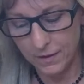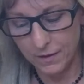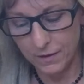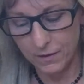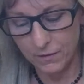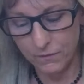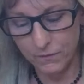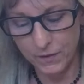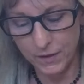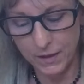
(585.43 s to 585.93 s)

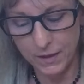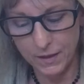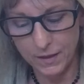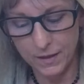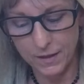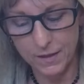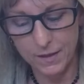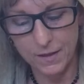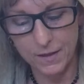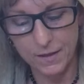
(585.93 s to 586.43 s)
the V
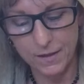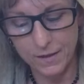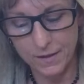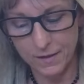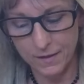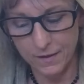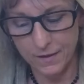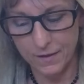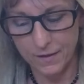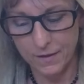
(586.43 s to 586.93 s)
is
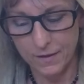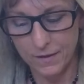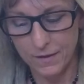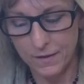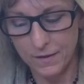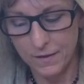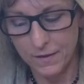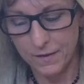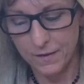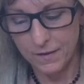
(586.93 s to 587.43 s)

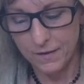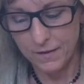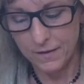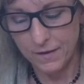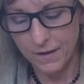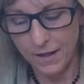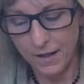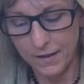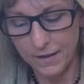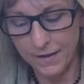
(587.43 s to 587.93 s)

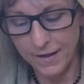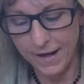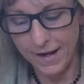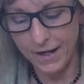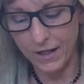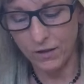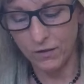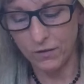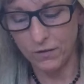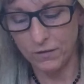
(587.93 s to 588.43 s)
at an
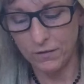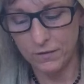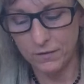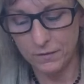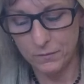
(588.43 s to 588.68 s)
angle.